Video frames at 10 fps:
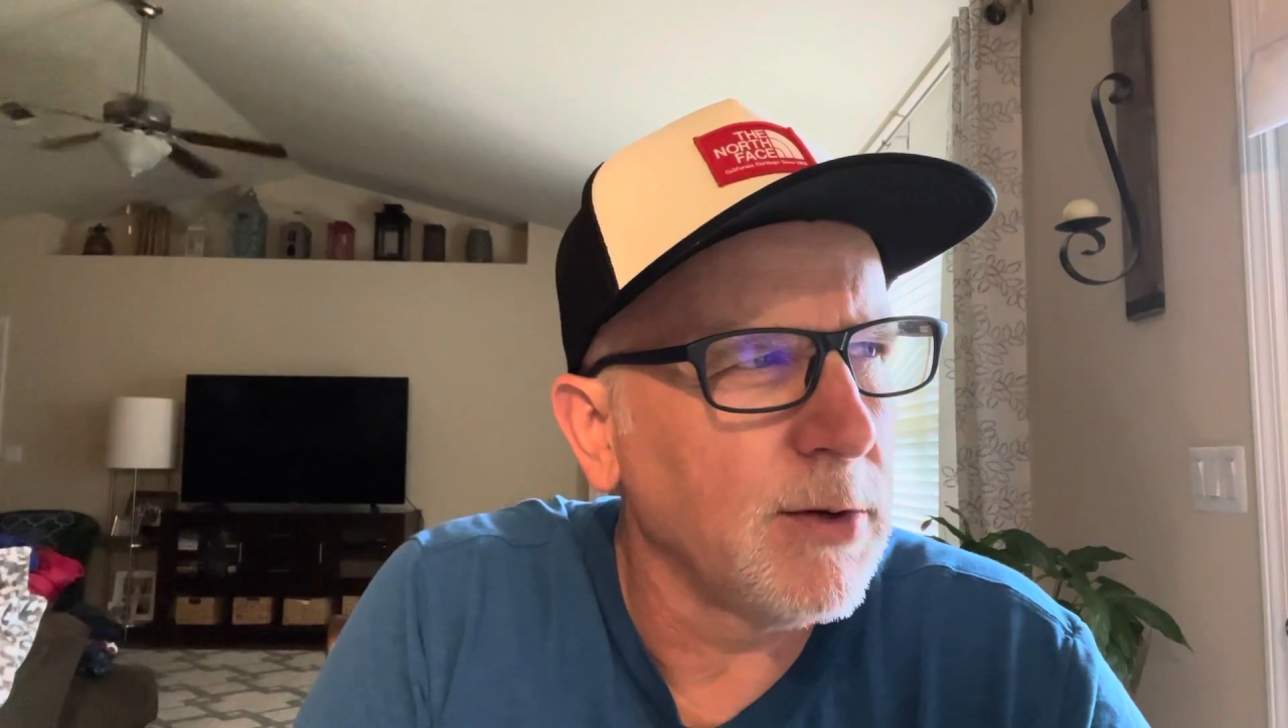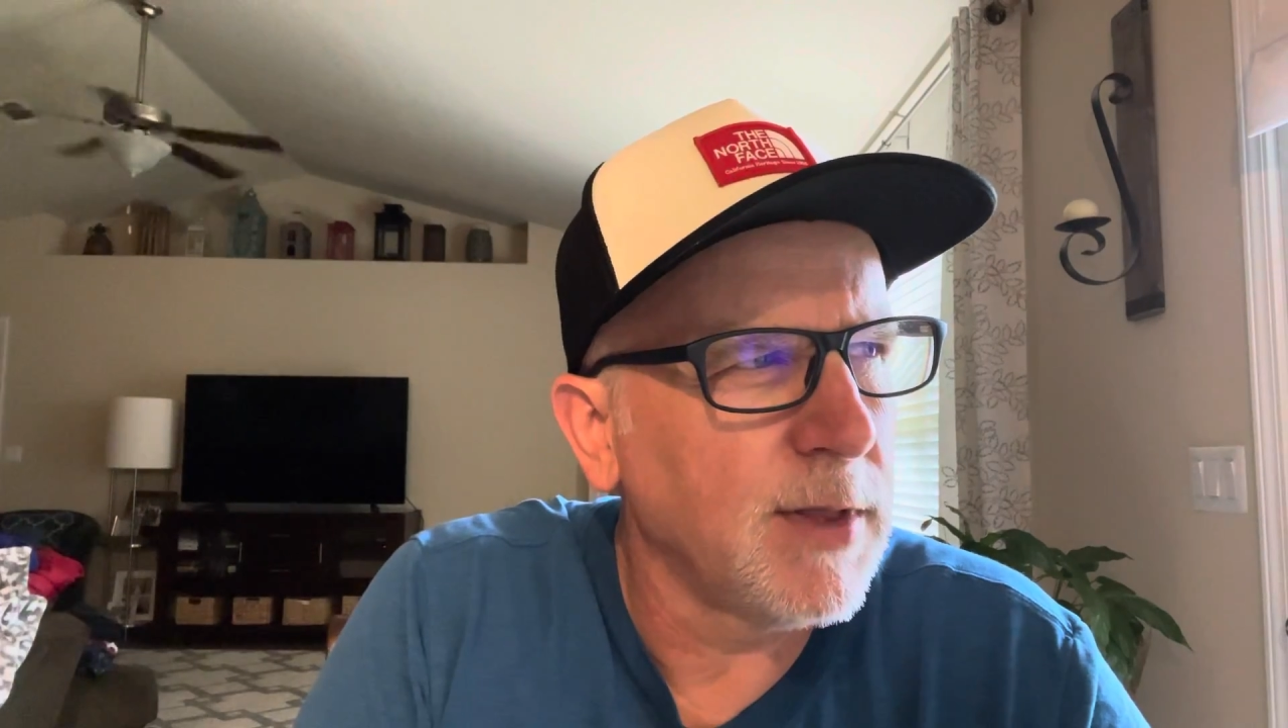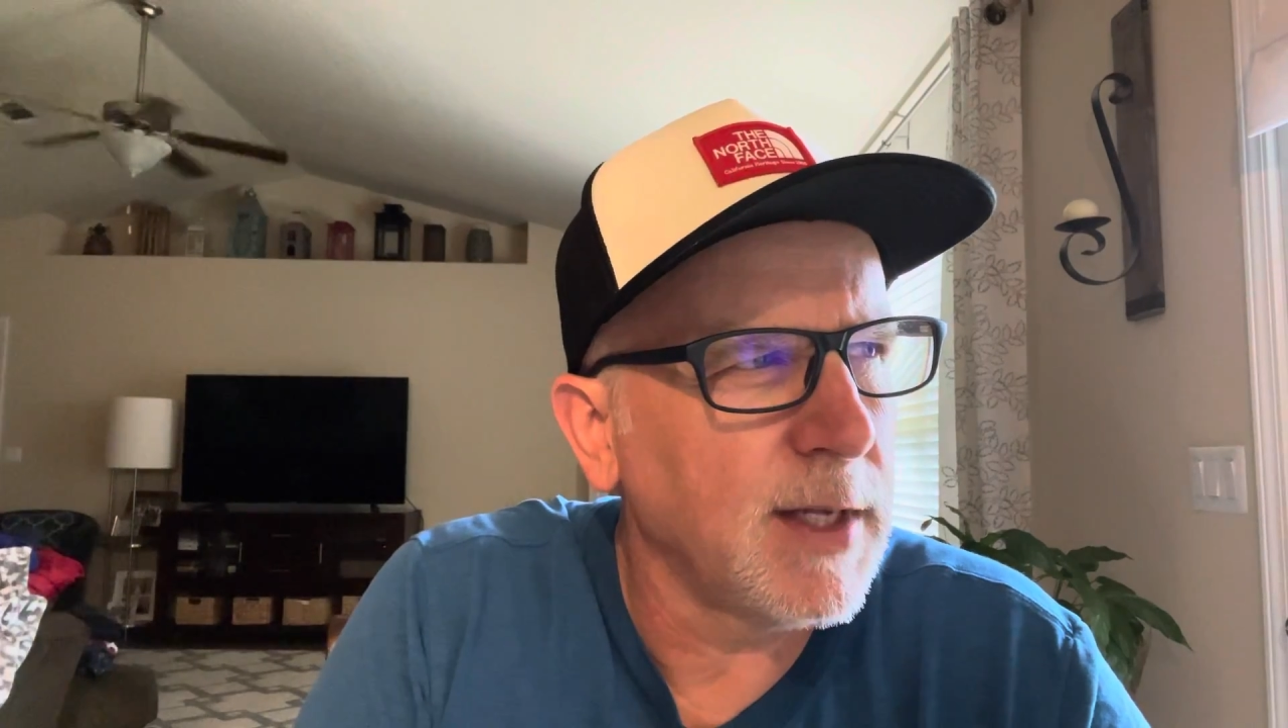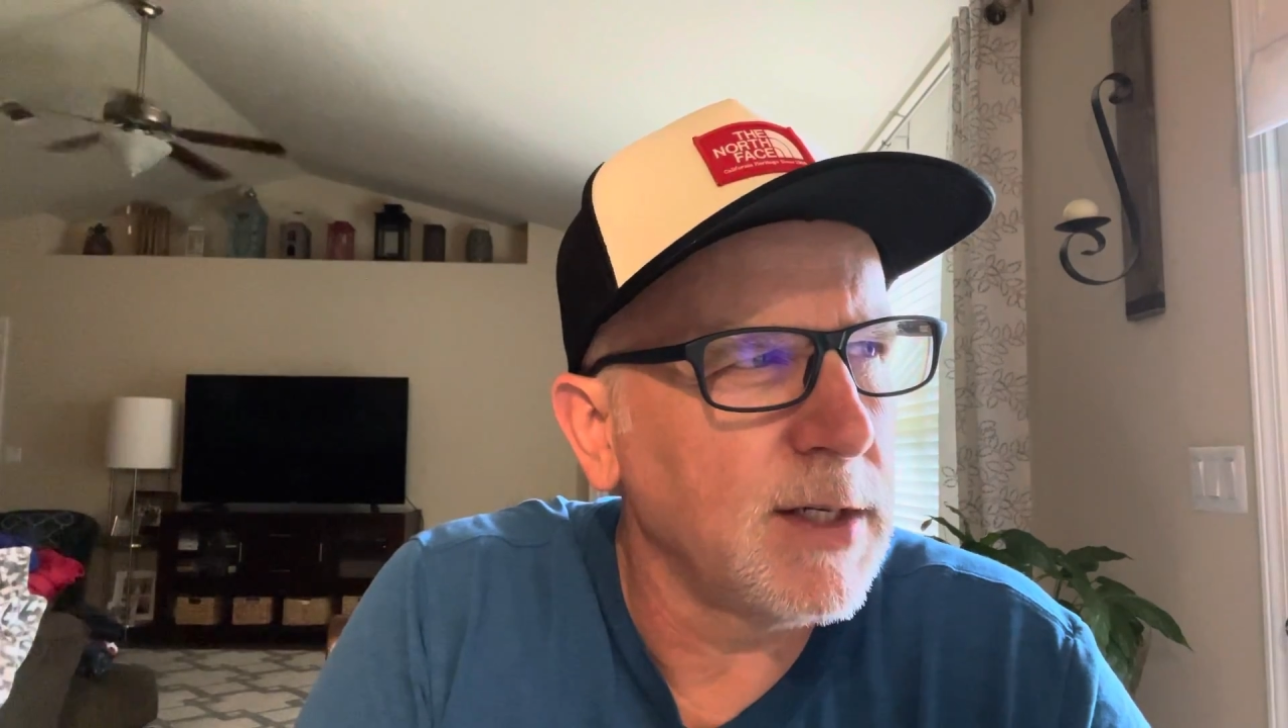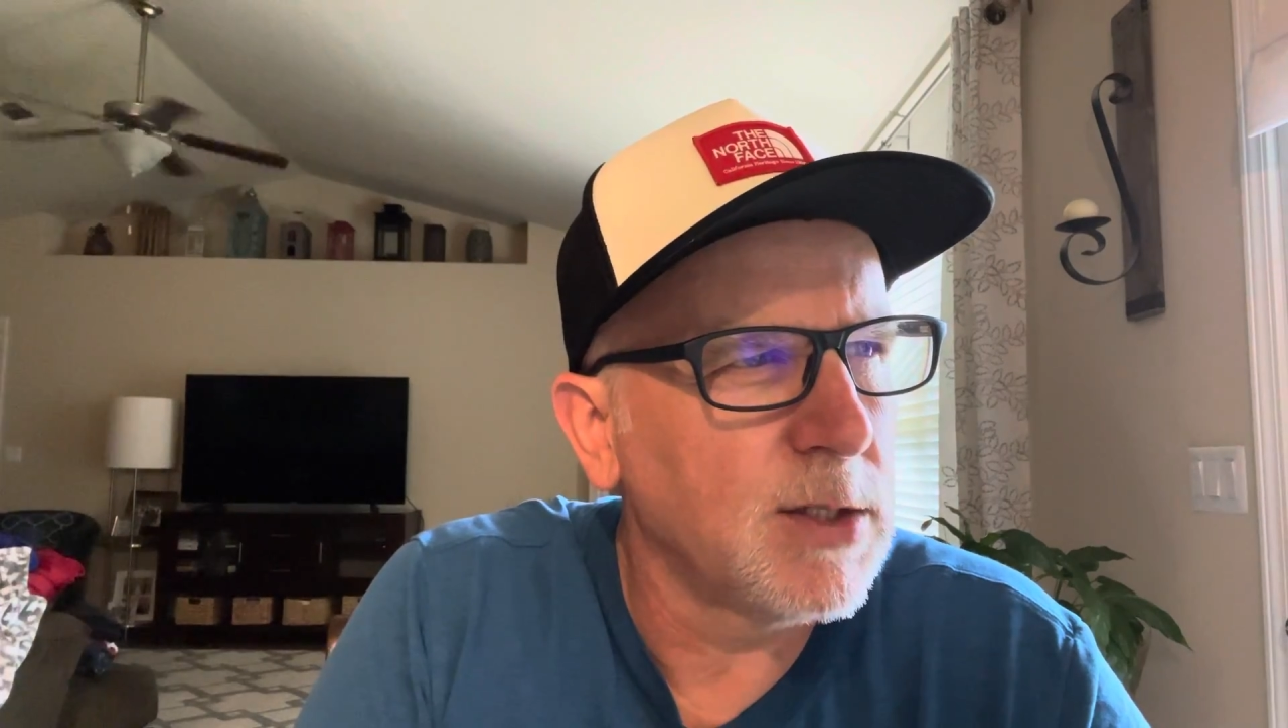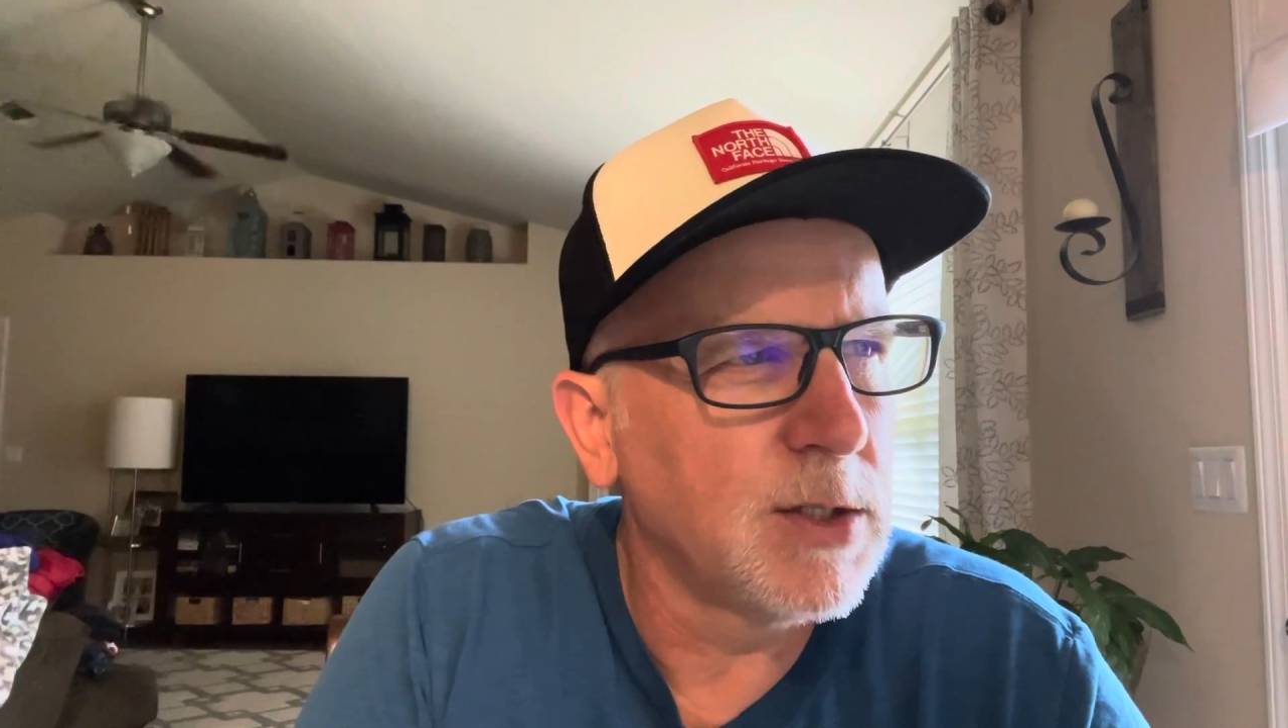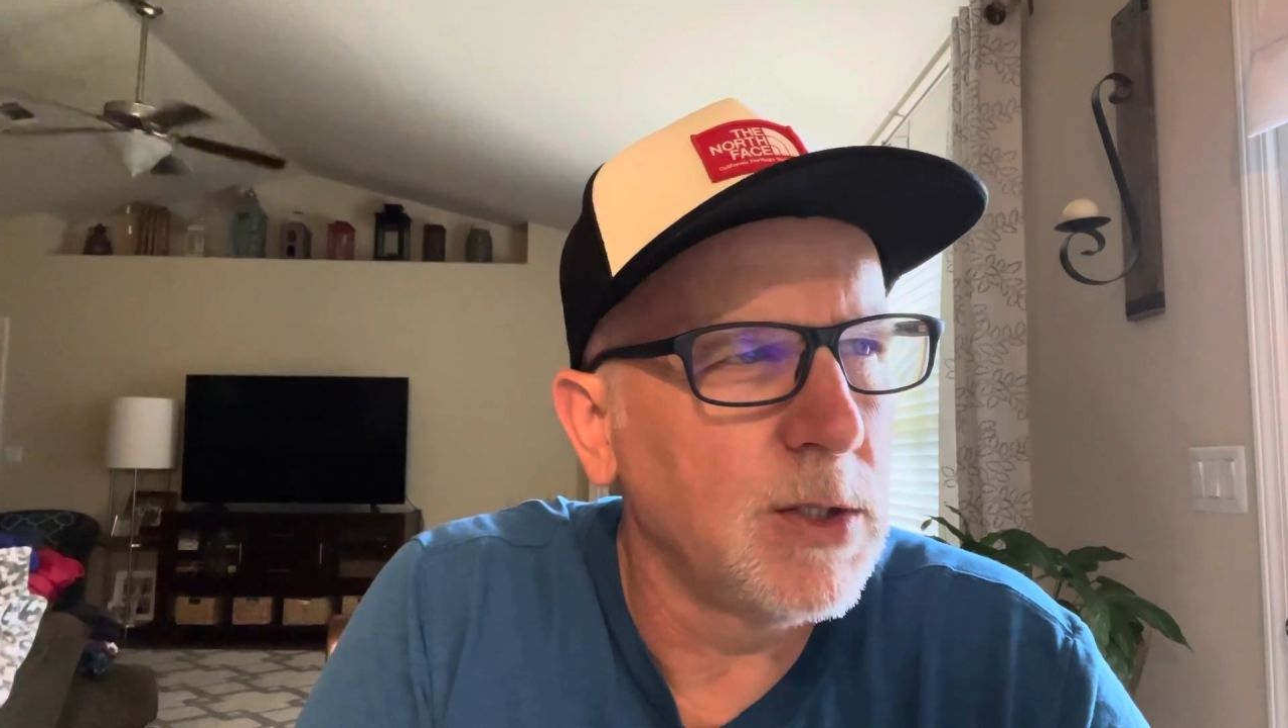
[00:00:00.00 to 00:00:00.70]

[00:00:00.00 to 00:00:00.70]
things